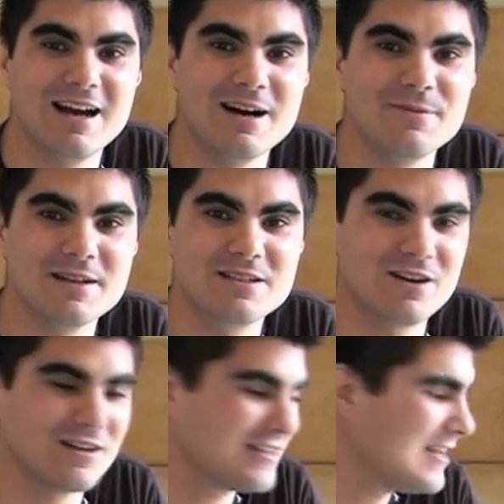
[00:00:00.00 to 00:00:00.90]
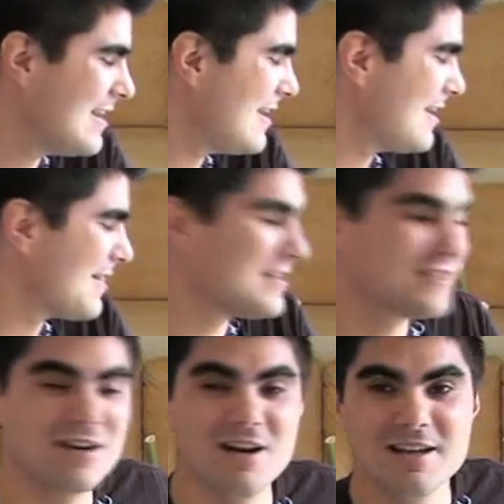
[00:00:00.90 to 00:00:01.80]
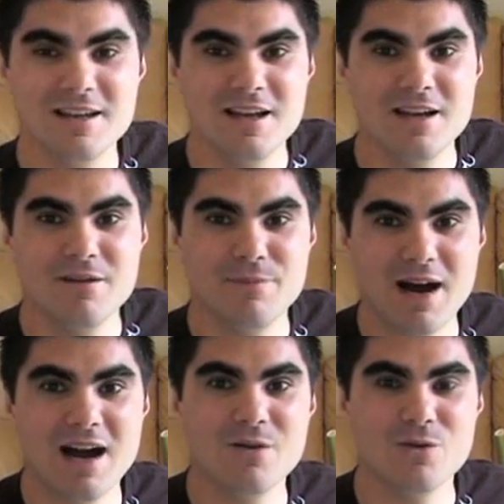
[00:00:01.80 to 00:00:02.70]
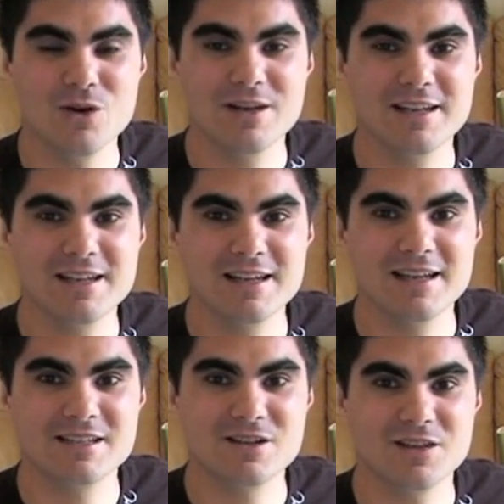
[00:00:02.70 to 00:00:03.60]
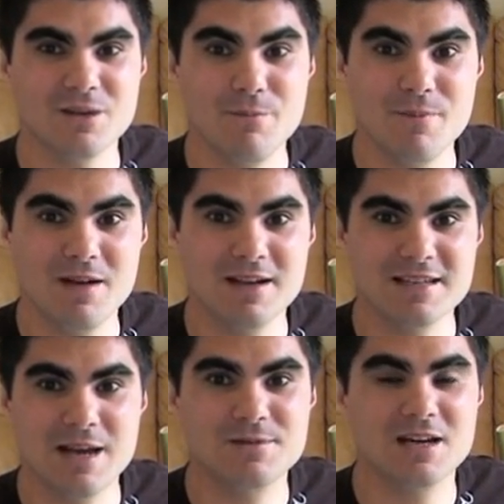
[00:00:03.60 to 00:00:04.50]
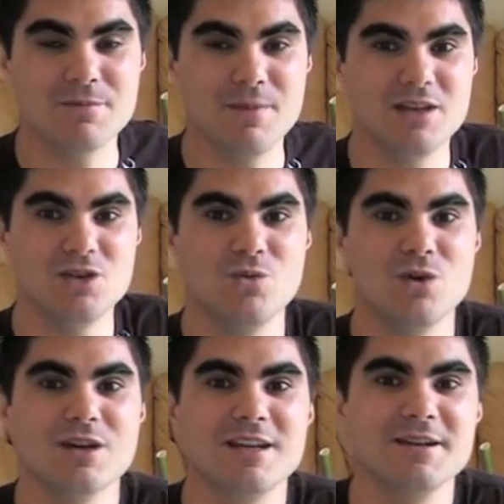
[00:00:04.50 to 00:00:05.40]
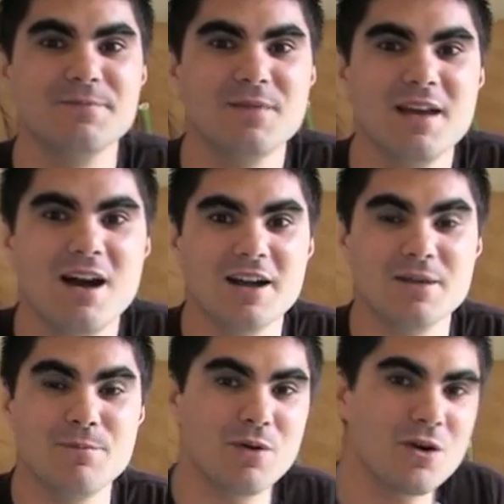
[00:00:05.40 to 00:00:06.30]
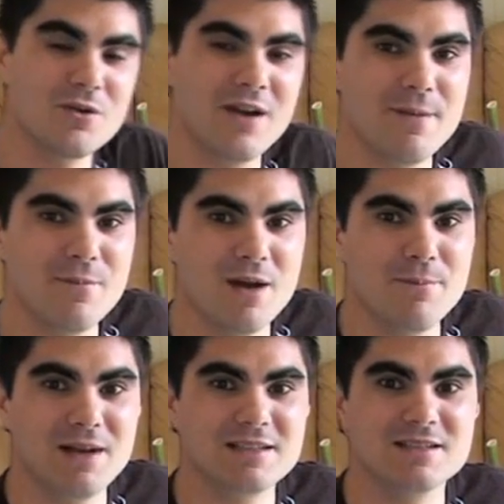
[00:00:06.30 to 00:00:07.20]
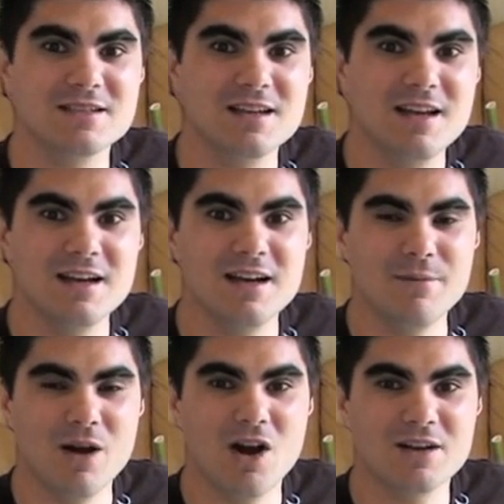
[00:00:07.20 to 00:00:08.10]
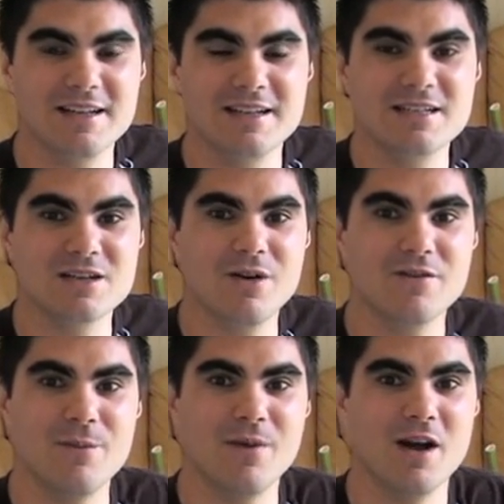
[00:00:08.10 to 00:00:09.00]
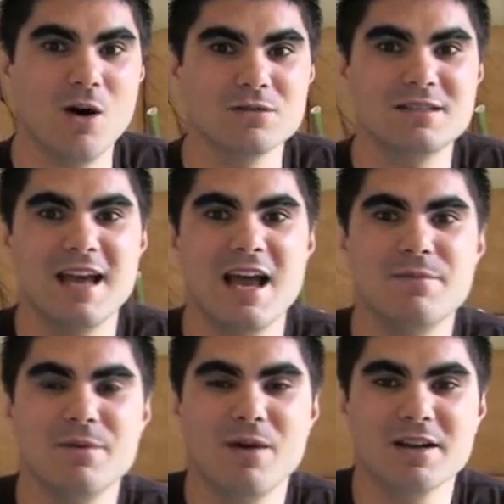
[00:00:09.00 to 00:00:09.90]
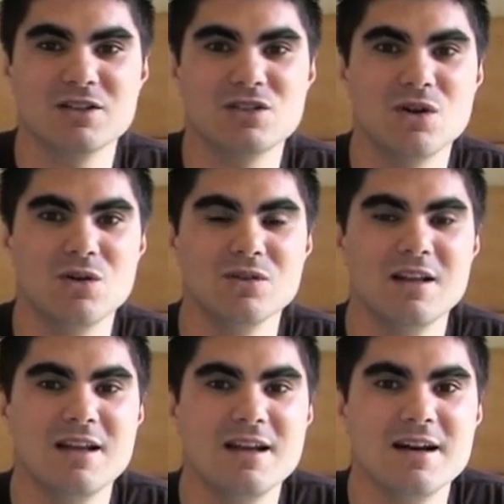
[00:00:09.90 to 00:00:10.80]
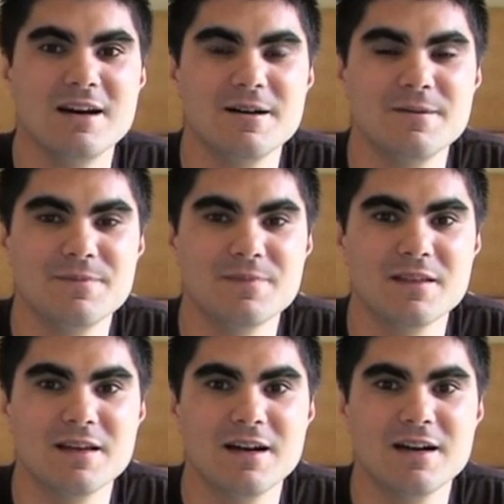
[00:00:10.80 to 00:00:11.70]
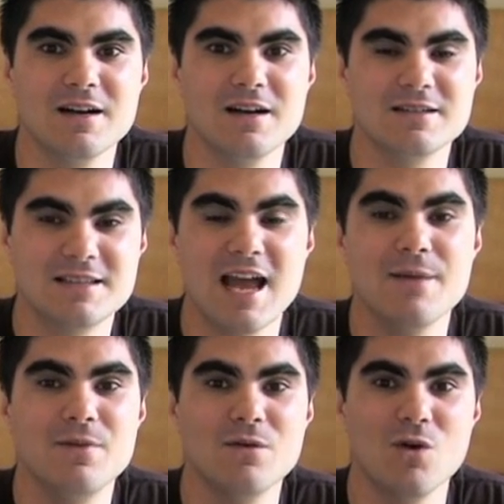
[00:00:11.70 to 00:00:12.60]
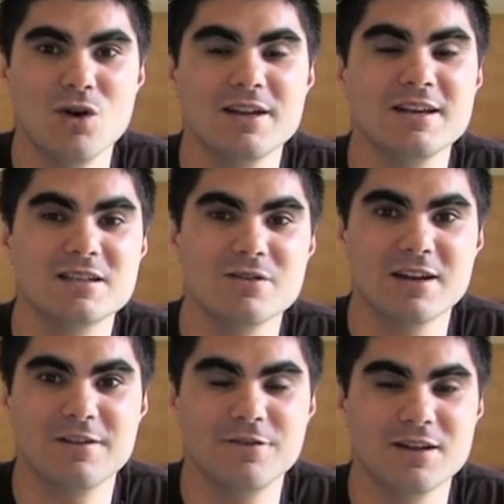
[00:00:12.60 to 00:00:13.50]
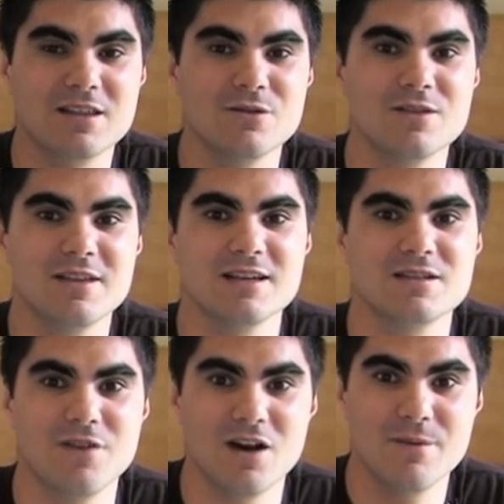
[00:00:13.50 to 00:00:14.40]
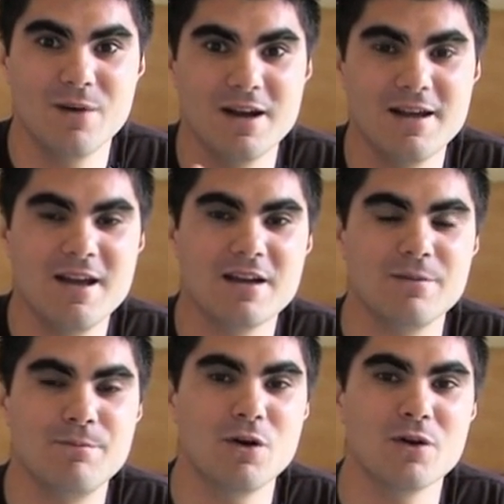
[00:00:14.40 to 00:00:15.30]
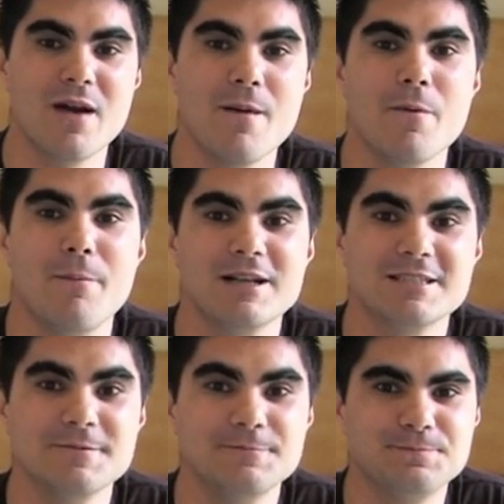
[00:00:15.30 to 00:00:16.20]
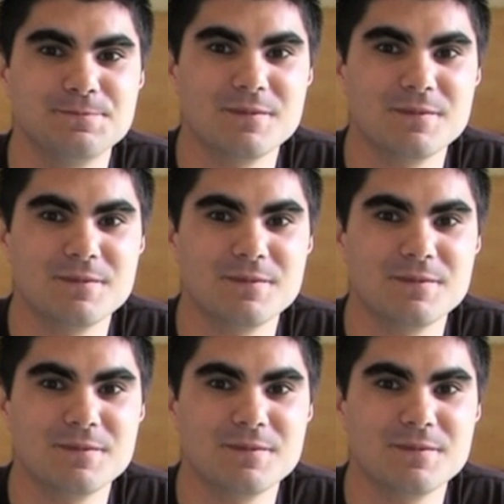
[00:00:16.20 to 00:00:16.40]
It's got the side bar working, it's got the Samsung menu working. I can program my buttons and my hotkey, so I've got my Alt tab and my Control tab working, so I can flick through things via my programmable button.